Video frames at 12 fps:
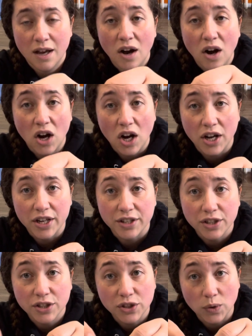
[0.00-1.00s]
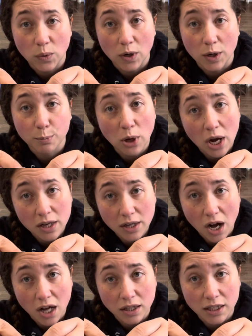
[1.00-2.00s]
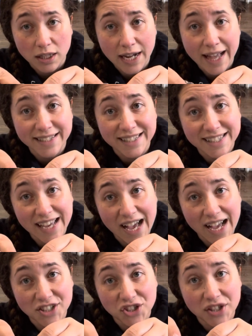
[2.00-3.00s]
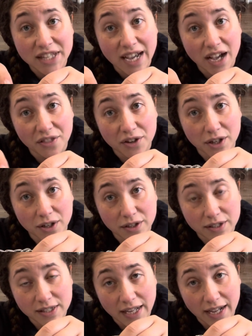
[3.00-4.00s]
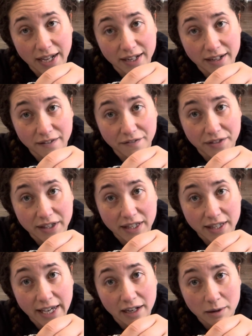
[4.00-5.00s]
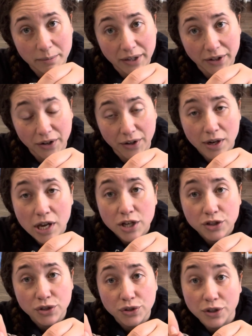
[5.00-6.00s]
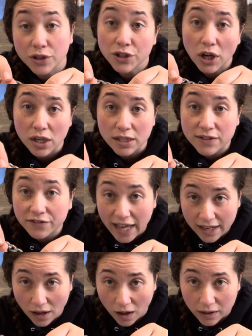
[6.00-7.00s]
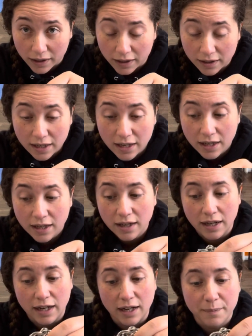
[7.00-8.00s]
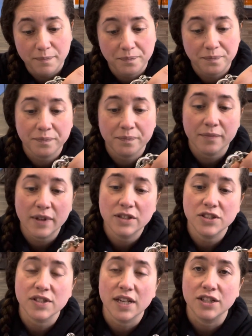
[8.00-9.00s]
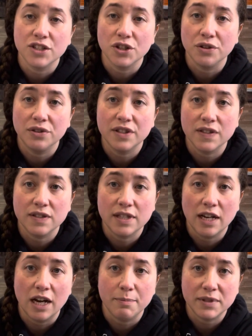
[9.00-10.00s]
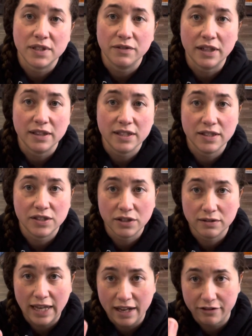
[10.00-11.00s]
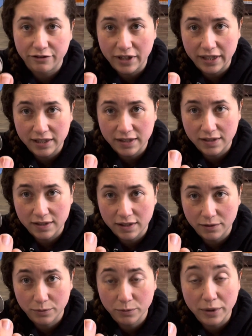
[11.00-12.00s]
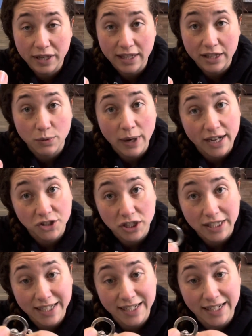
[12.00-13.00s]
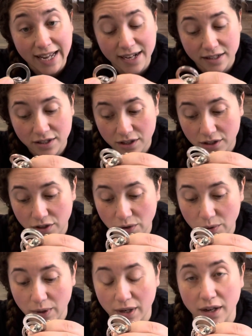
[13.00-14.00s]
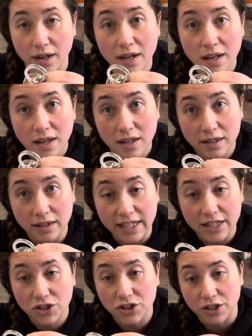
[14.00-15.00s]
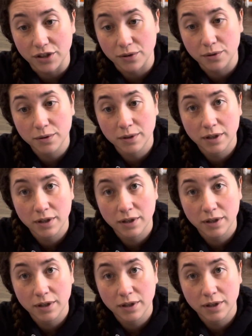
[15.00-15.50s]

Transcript: on your prong collar and attach the other side of the carabiner to your dog's flat collar. Just kind of show you, this is the opposite ring. This is your live ring. This is the ring that you actually connect your leash to,